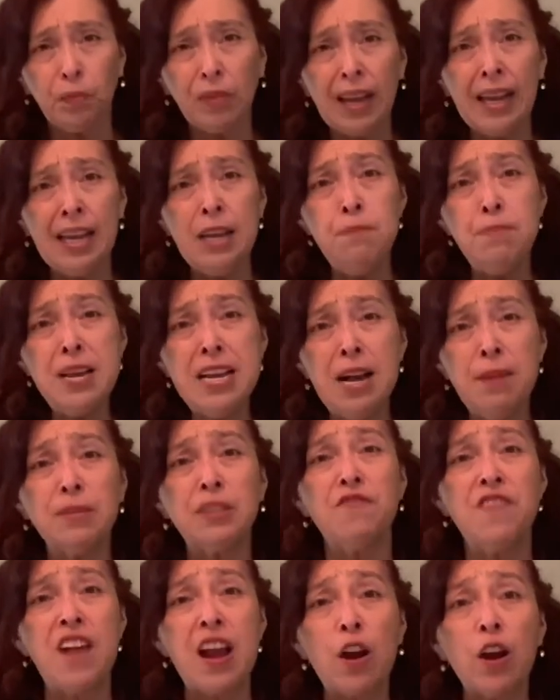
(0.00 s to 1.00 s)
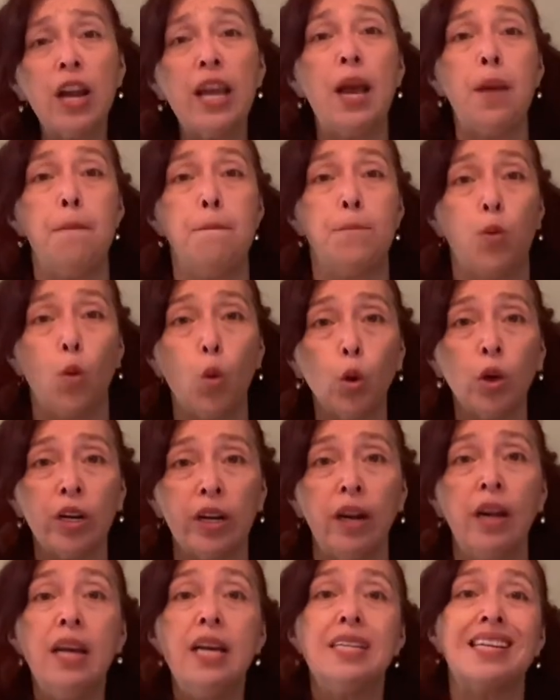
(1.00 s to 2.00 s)
it becomes very
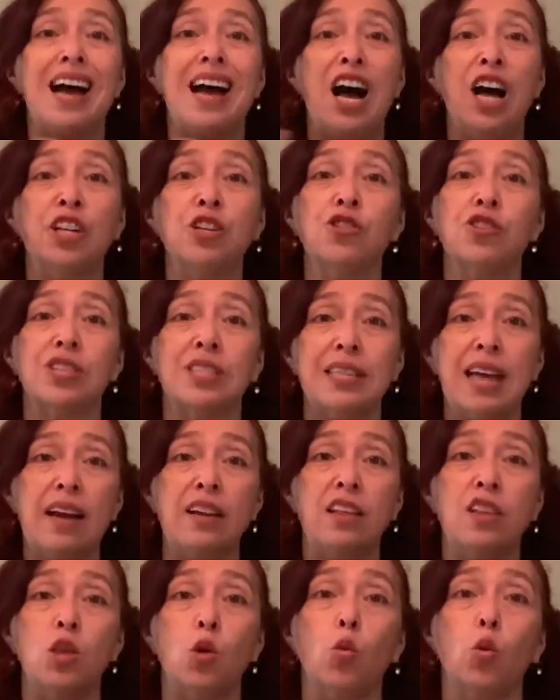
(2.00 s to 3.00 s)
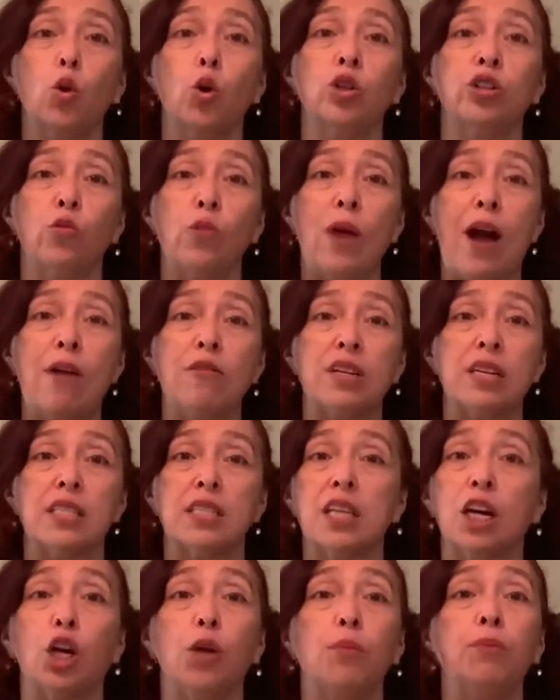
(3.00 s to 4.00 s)
important to understanding the world around
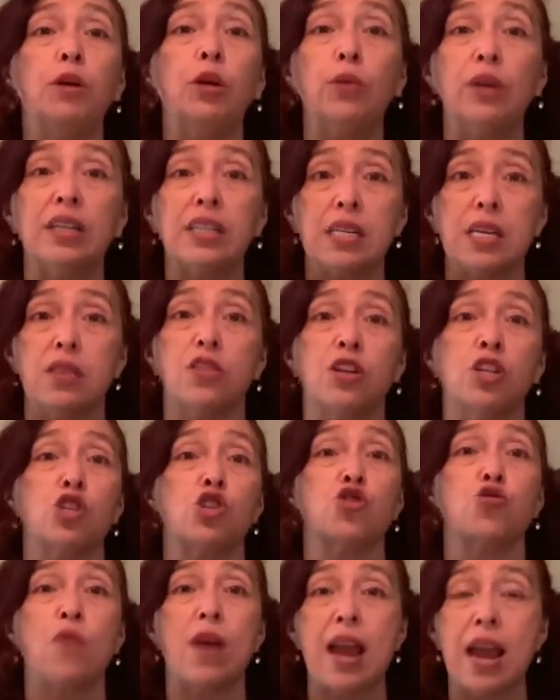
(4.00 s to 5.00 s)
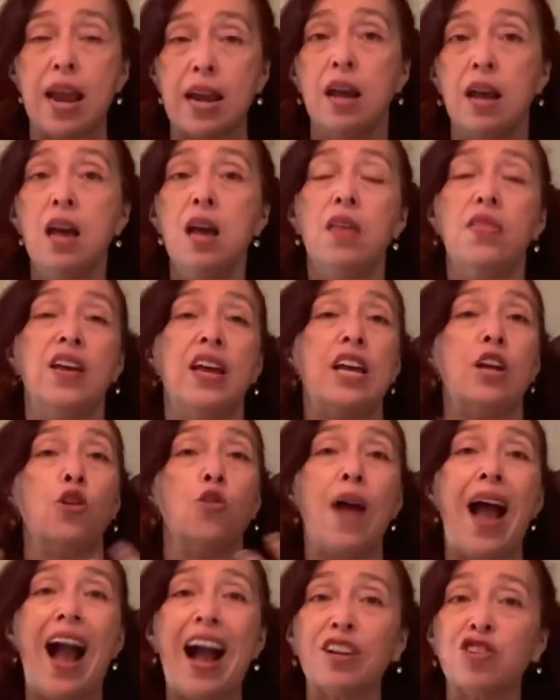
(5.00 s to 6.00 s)
us, the community, the trade, the
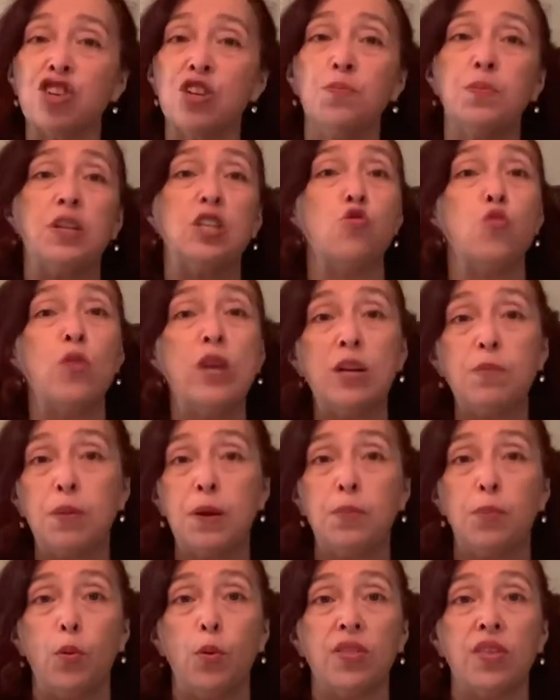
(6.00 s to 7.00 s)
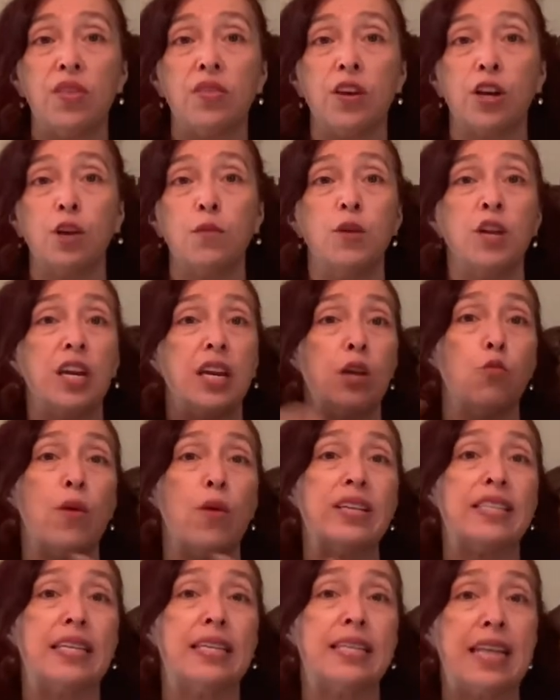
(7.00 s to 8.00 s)
interaction between people within the community,
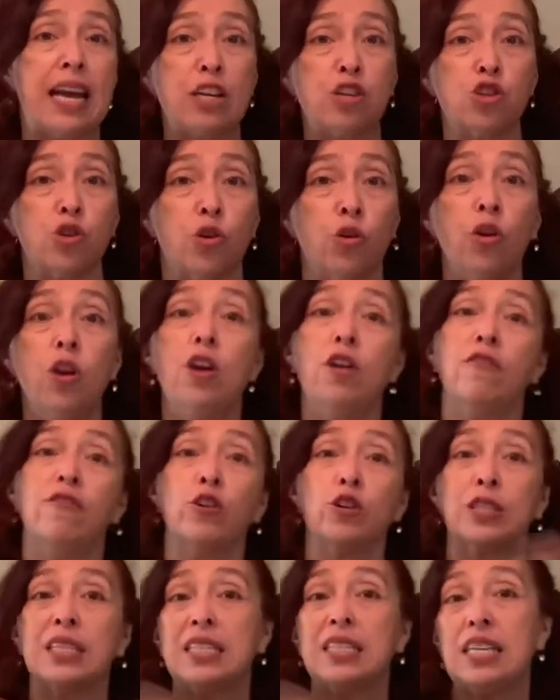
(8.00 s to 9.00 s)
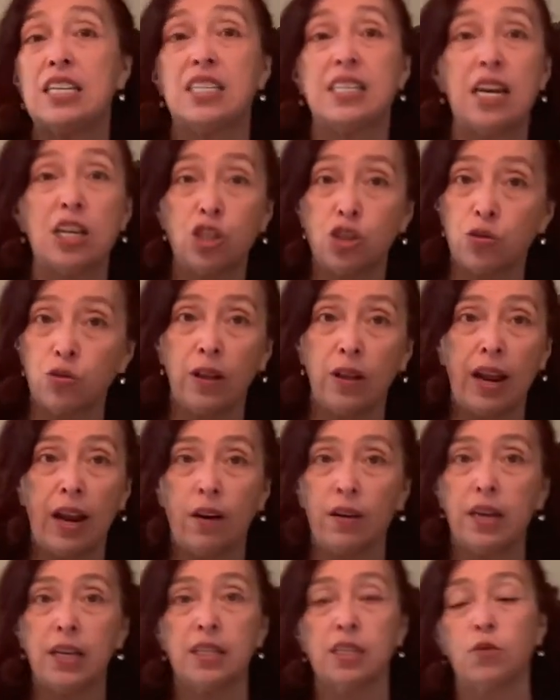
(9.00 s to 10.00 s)
residential versus industrial
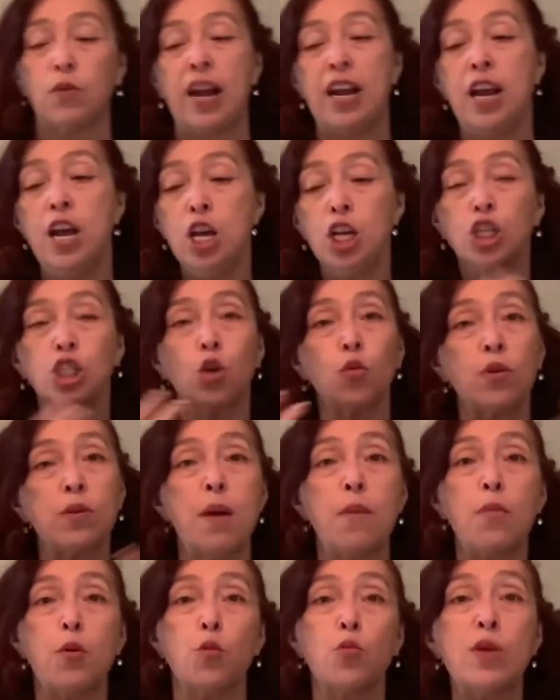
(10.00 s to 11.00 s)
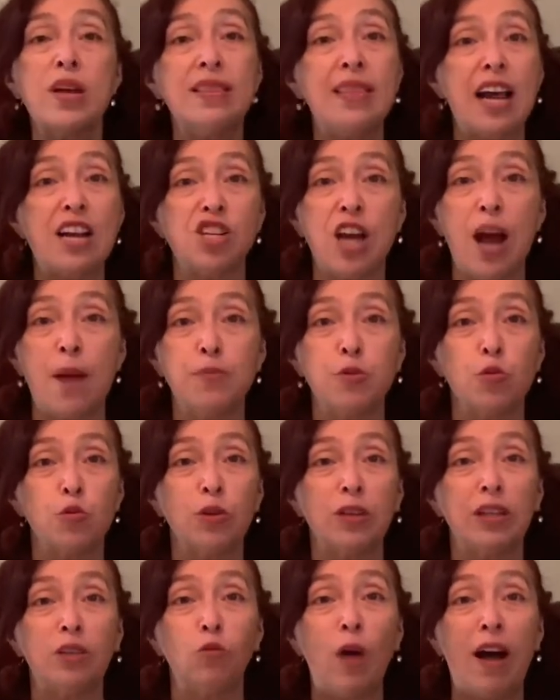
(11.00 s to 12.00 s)
areas, right? So remember, read that chapter
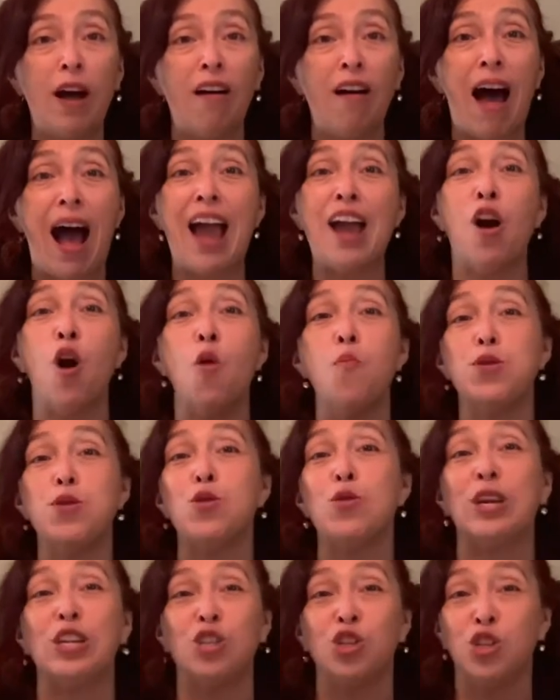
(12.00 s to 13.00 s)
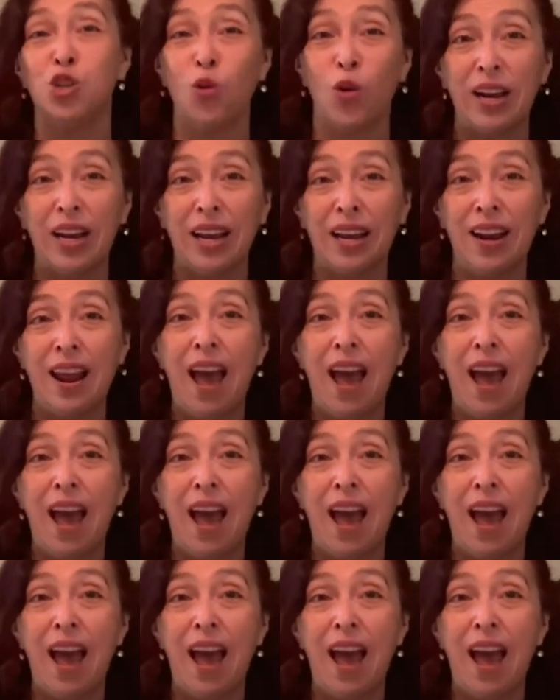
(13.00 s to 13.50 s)
really well. I hope you enjoyed it.